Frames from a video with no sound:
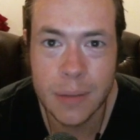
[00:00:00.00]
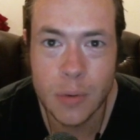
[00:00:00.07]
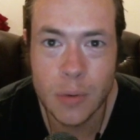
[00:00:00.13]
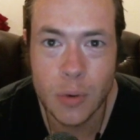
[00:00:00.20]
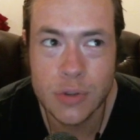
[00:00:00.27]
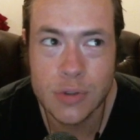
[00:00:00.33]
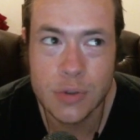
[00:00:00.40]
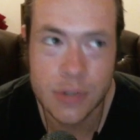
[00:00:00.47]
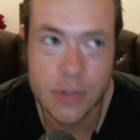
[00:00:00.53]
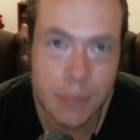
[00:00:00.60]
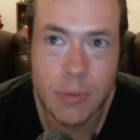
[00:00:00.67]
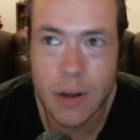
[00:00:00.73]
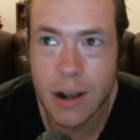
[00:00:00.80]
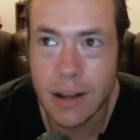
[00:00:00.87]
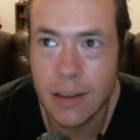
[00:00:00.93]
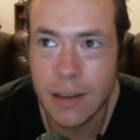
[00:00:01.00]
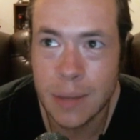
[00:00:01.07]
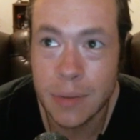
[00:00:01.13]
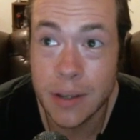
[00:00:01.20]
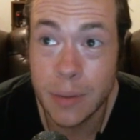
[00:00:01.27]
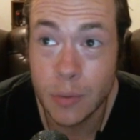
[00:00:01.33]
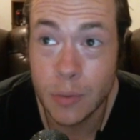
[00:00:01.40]
I'm going to keep rock
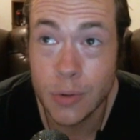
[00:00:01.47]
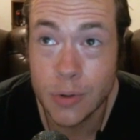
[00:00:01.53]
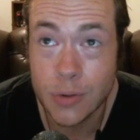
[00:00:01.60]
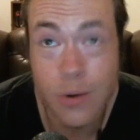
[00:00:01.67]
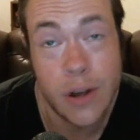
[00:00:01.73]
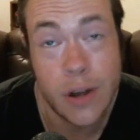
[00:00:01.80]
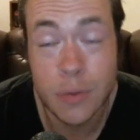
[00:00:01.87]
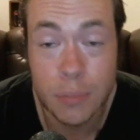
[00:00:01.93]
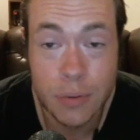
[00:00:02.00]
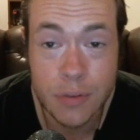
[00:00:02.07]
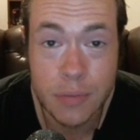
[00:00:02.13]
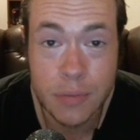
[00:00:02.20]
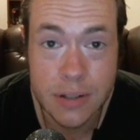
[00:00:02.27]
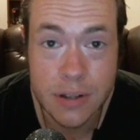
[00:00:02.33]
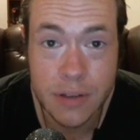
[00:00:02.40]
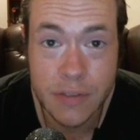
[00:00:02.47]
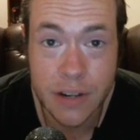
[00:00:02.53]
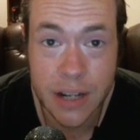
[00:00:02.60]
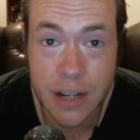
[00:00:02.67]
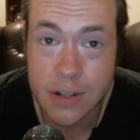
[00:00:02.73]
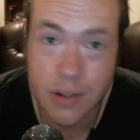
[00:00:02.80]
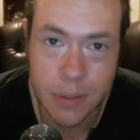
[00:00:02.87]
climbing. I'm going to try to improve myself
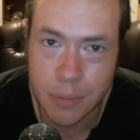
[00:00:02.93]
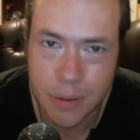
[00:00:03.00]
financially,